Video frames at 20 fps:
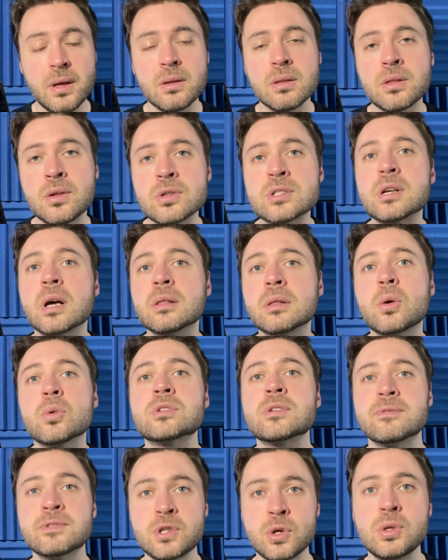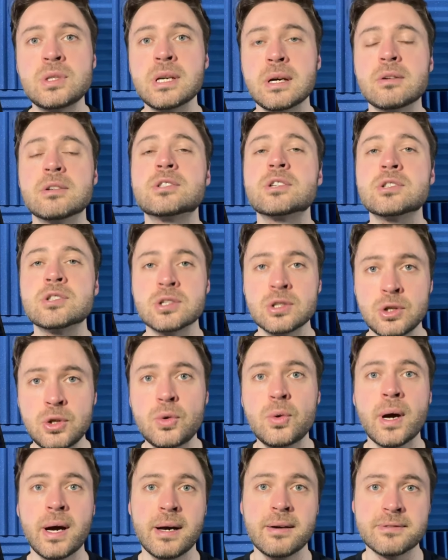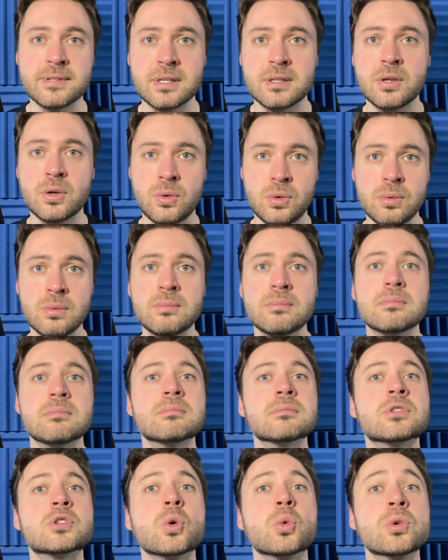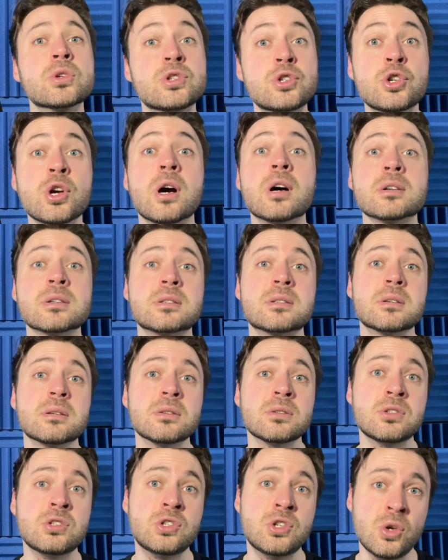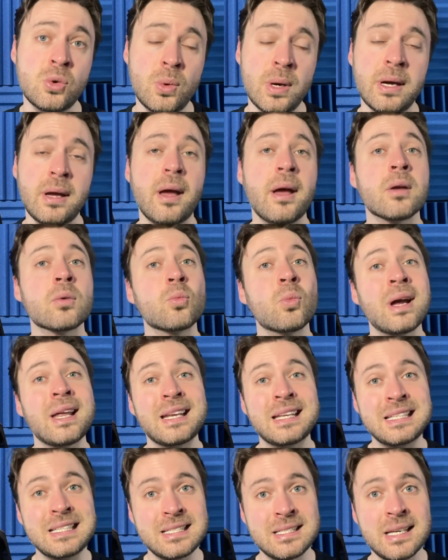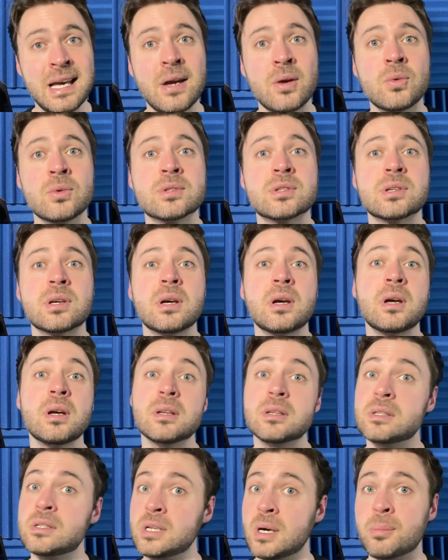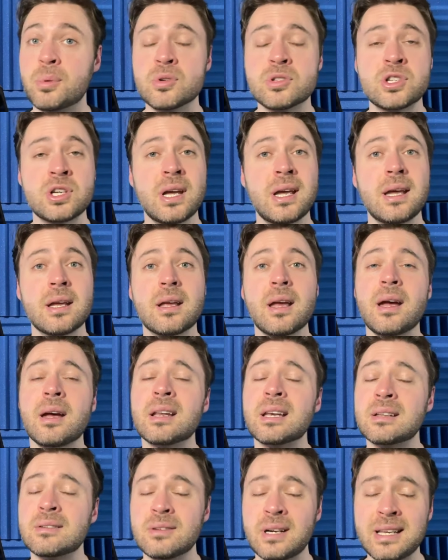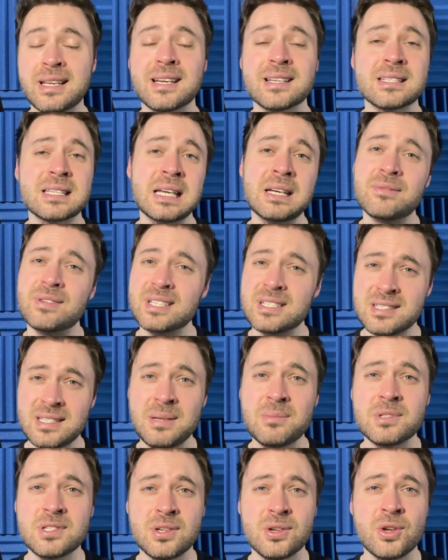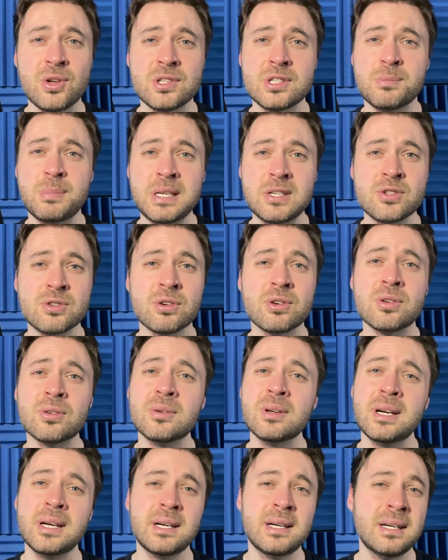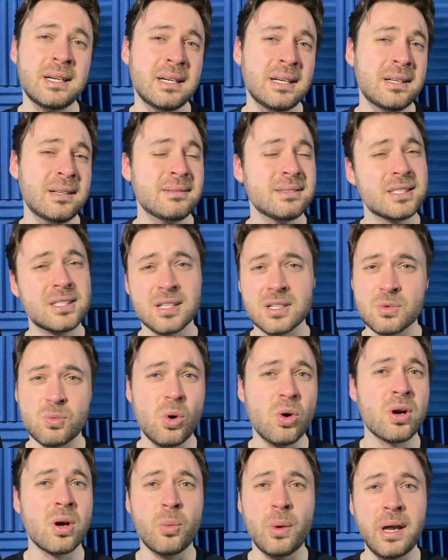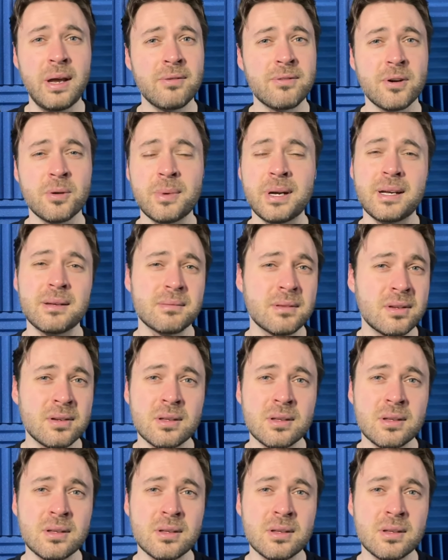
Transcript: There's a lot of due diligence you have to do, so just do it. And when in doubt, double check. And like I say, if it seems too good to be true, just walk away from it.